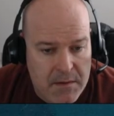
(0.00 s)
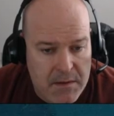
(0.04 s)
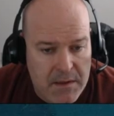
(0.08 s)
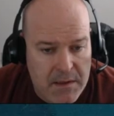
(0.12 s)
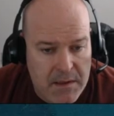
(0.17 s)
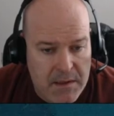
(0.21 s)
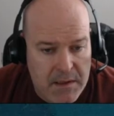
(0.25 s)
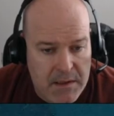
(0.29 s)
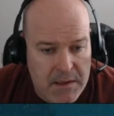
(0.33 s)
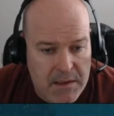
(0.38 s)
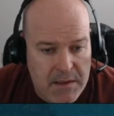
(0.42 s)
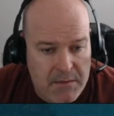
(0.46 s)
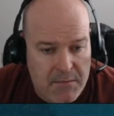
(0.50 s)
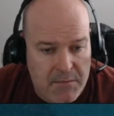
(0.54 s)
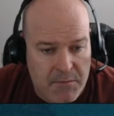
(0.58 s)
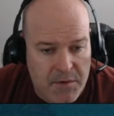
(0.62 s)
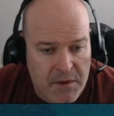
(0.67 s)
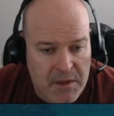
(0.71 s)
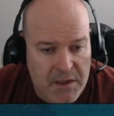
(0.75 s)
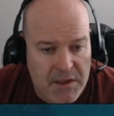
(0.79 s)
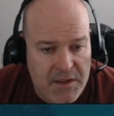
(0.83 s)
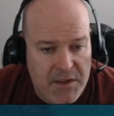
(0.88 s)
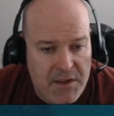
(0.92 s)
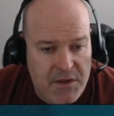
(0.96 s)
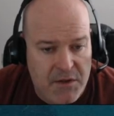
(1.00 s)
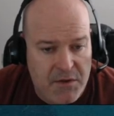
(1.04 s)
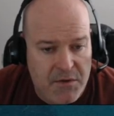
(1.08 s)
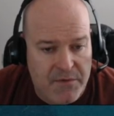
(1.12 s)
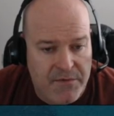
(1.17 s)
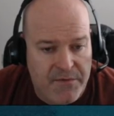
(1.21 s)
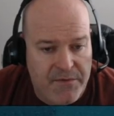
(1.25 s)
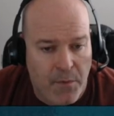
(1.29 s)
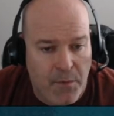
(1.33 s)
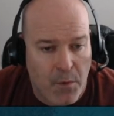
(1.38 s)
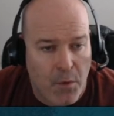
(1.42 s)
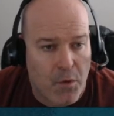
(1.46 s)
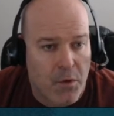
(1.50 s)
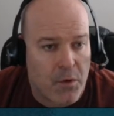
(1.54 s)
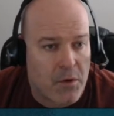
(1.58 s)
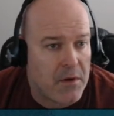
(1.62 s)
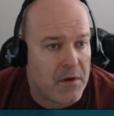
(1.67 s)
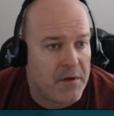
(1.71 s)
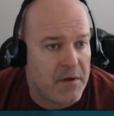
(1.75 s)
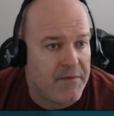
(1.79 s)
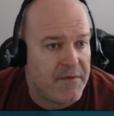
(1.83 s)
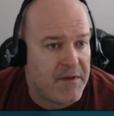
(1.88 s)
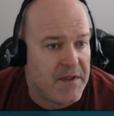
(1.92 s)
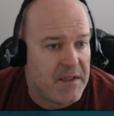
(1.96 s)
And we're going to do 4 of